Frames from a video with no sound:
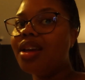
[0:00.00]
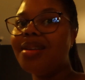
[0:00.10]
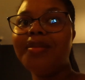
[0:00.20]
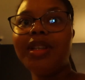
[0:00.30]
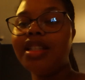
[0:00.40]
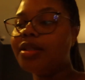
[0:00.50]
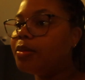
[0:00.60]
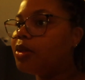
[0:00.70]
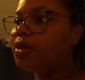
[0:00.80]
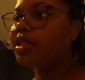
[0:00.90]
i'm late
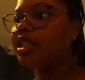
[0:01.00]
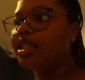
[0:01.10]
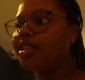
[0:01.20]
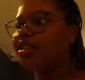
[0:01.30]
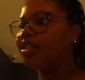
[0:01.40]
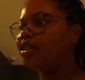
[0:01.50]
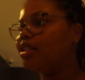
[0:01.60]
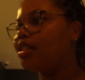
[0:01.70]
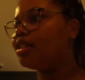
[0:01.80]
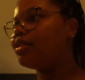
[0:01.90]
i'm always late
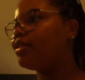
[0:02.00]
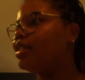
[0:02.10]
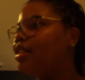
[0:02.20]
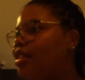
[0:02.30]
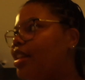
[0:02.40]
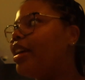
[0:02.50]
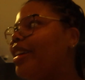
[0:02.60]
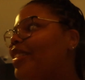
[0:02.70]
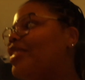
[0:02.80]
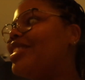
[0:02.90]
even yesterday
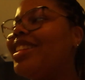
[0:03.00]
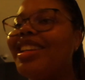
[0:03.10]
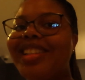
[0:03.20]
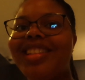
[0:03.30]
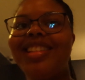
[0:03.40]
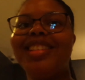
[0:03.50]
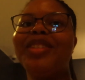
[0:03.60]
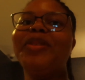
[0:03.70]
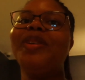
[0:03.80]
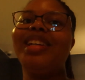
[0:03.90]
I was late to
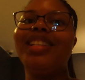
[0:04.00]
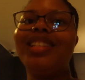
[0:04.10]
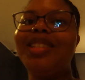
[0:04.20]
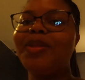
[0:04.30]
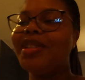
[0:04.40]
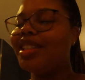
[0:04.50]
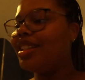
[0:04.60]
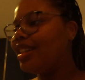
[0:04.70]
doing this one.